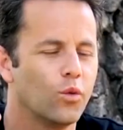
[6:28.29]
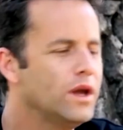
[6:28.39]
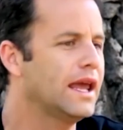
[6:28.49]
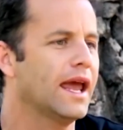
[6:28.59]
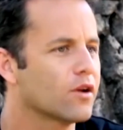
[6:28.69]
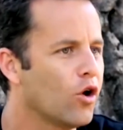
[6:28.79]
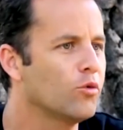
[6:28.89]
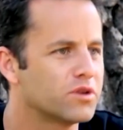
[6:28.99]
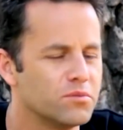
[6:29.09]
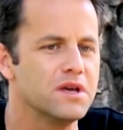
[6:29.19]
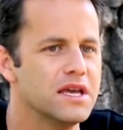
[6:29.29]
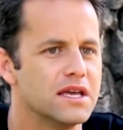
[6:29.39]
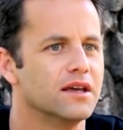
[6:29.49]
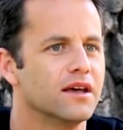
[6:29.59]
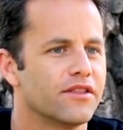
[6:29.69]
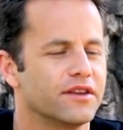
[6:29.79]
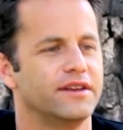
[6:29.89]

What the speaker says: we can't hope to be the